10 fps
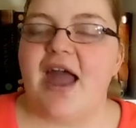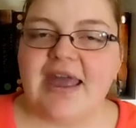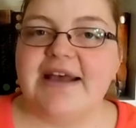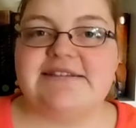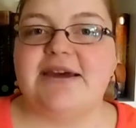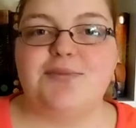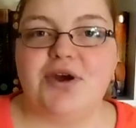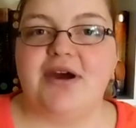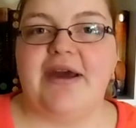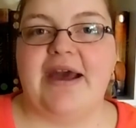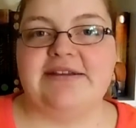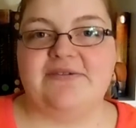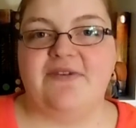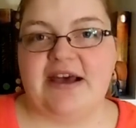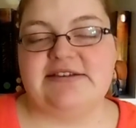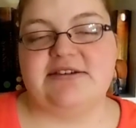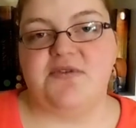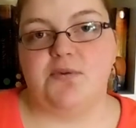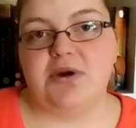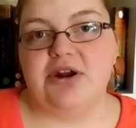I guess I'm not as fast
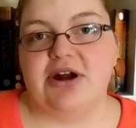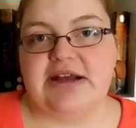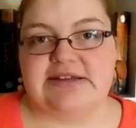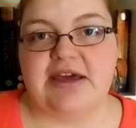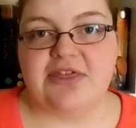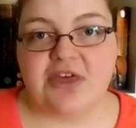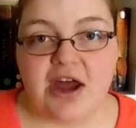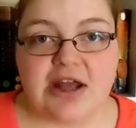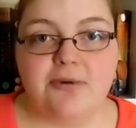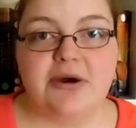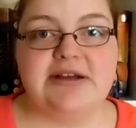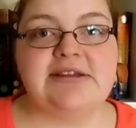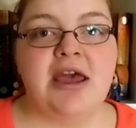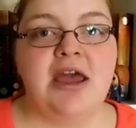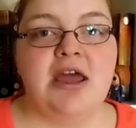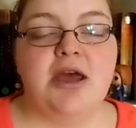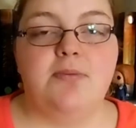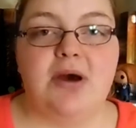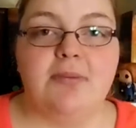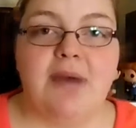of a reader as I thought I was,
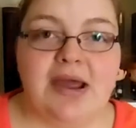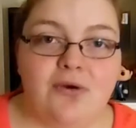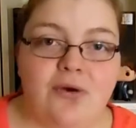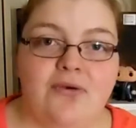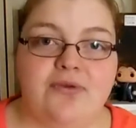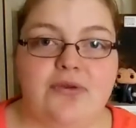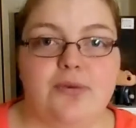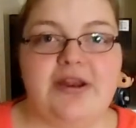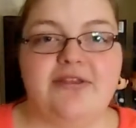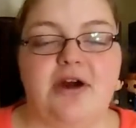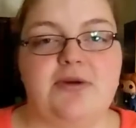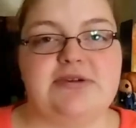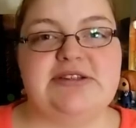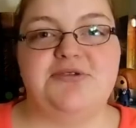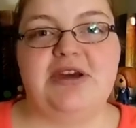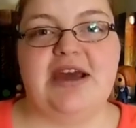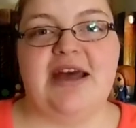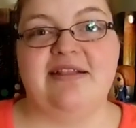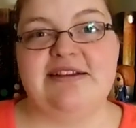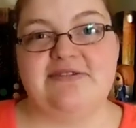but my goal for the readathon was to get
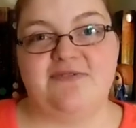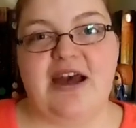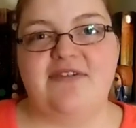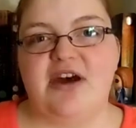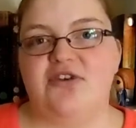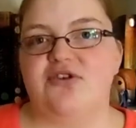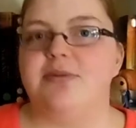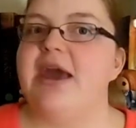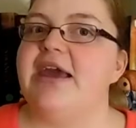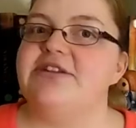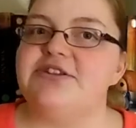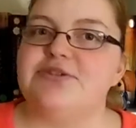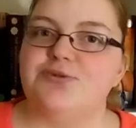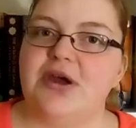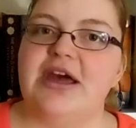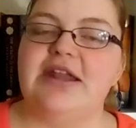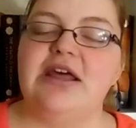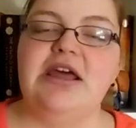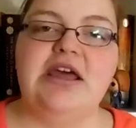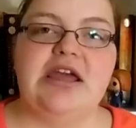at least 500 pages
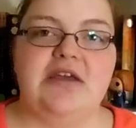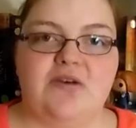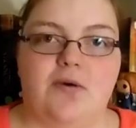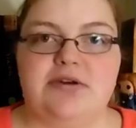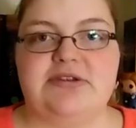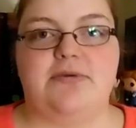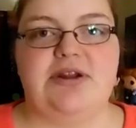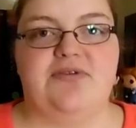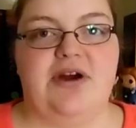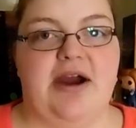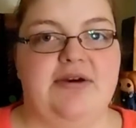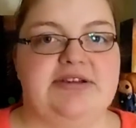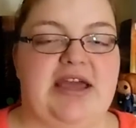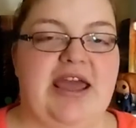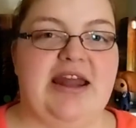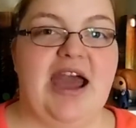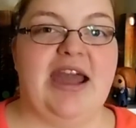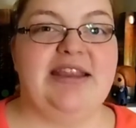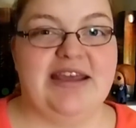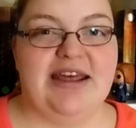read in the course 24 hours, and
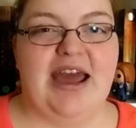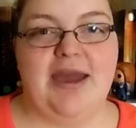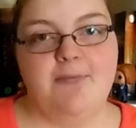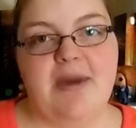I did it. I